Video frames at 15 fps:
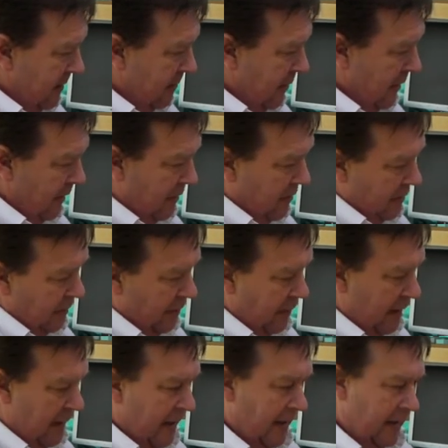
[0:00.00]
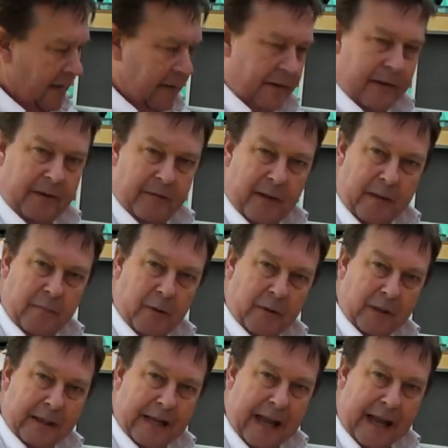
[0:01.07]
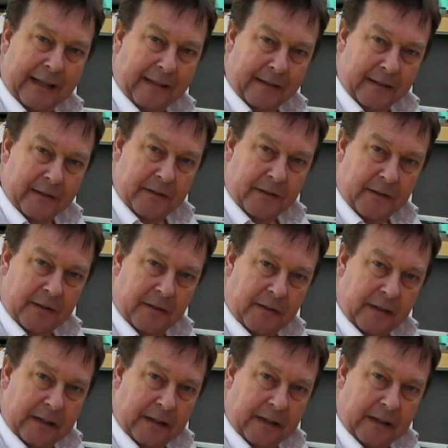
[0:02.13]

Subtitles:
pretty soon learned that if they put a lens